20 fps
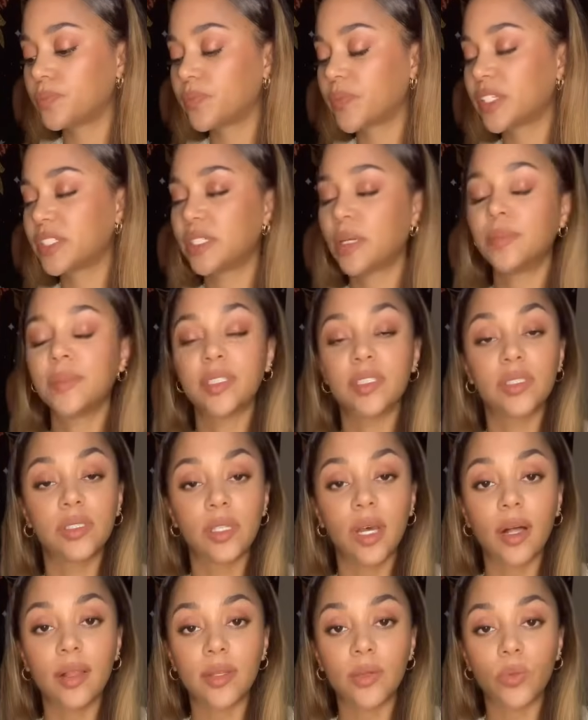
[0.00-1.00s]
something
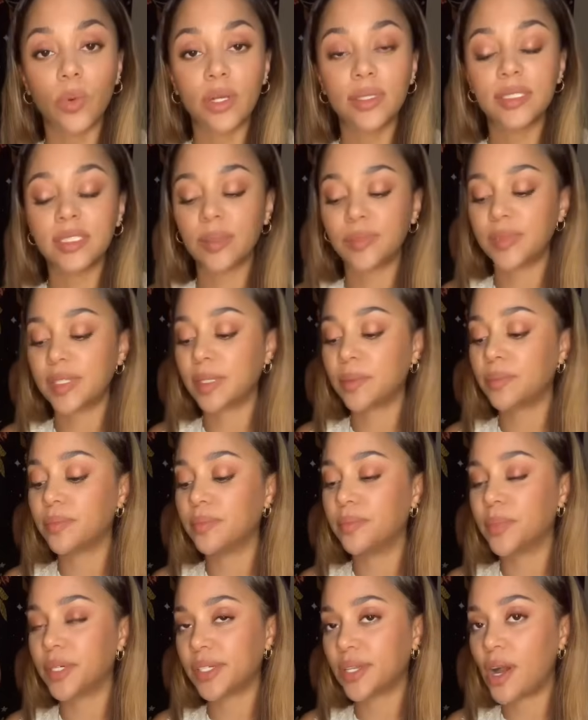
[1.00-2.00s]
solid, wants something
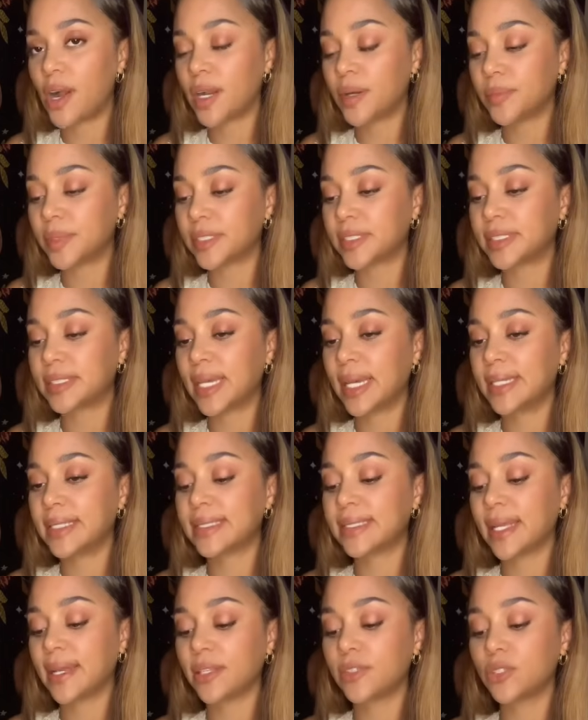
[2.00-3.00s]
monogamous. And it's
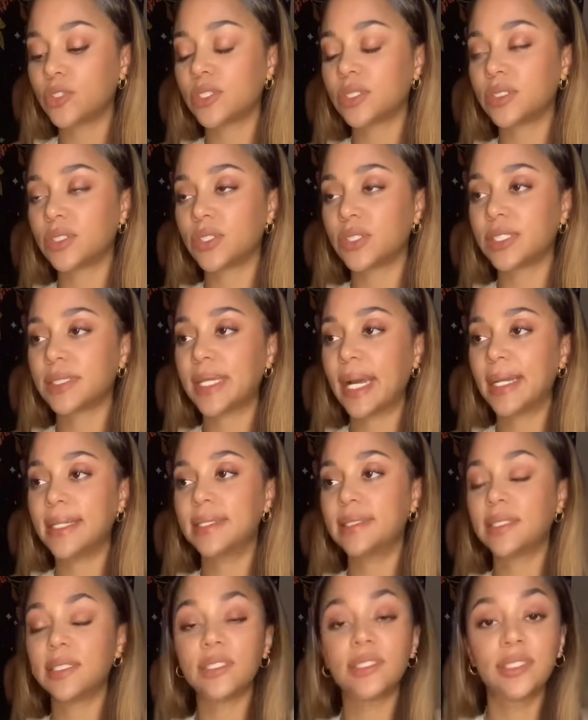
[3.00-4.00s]
like they're
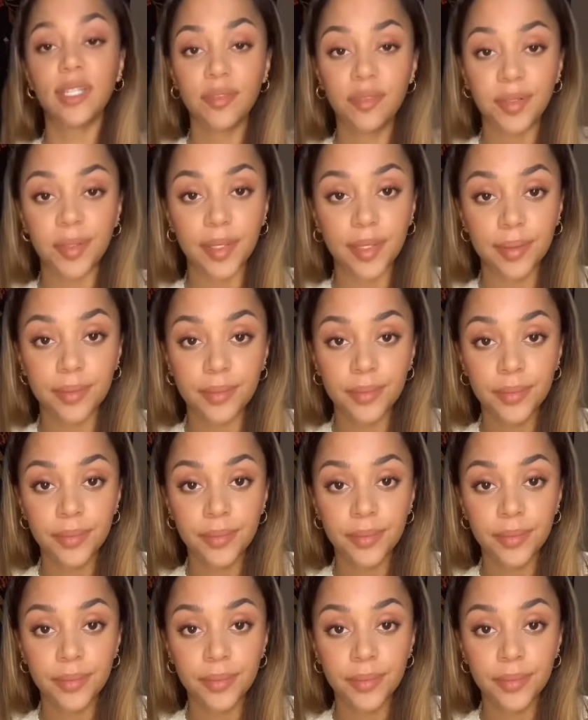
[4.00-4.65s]
silently suffering.